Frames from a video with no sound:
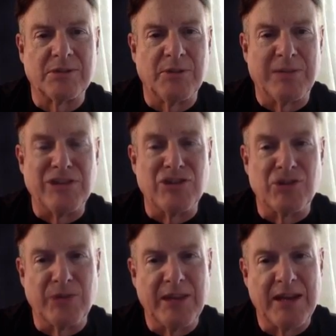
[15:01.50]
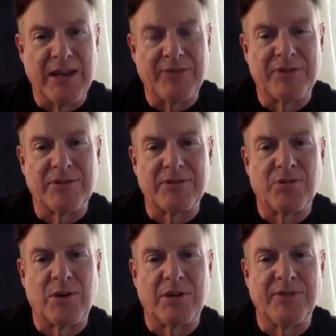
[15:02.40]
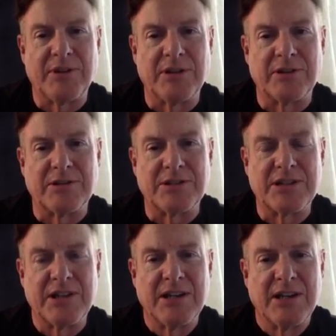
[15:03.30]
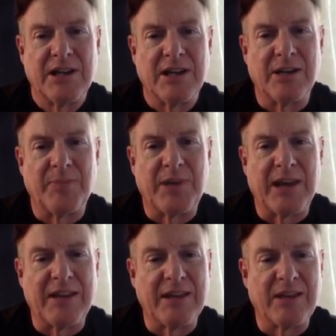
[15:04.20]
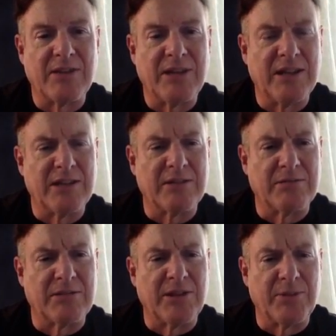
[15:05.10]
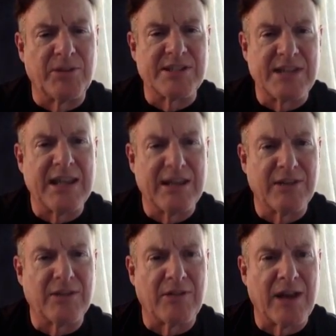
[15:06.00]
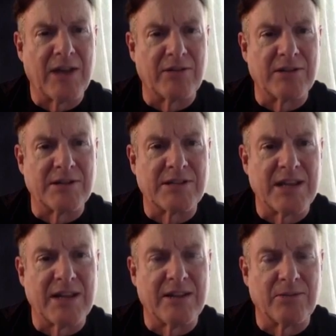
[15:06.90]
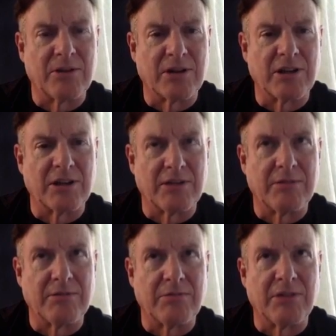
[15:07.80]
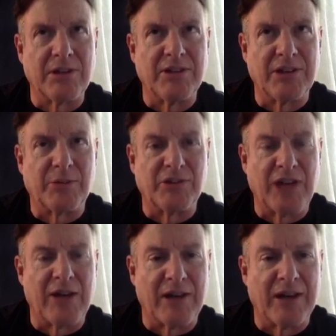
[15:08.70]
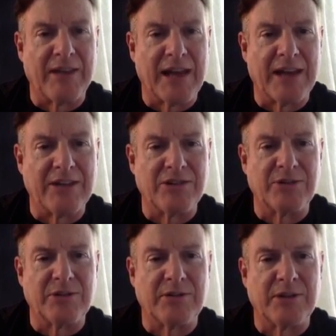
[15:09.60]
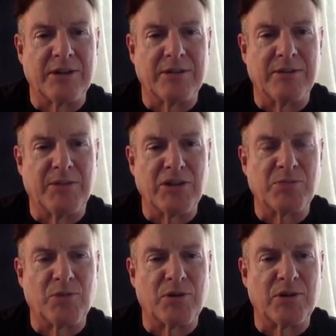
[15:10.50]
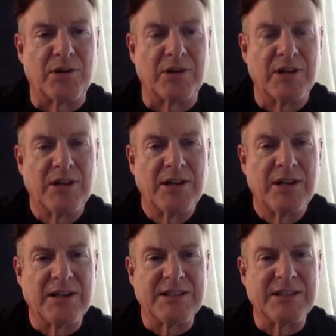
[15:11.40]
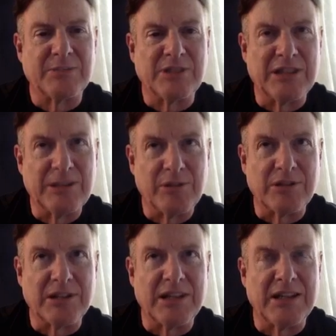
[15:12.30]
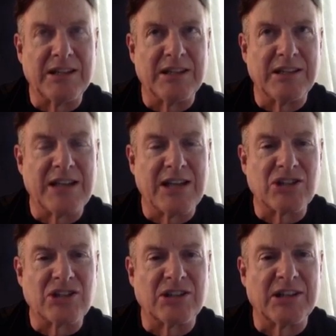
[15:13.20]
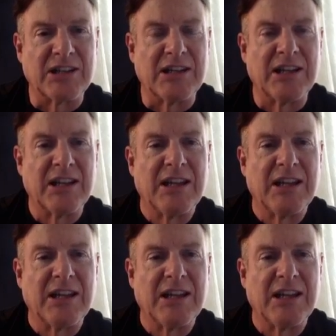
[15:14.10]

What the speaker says: We've been doing that for 12 years, but I think we need to really put a stake in the ground and say that we're going to really double down on that and do it much more deliberately and intentionally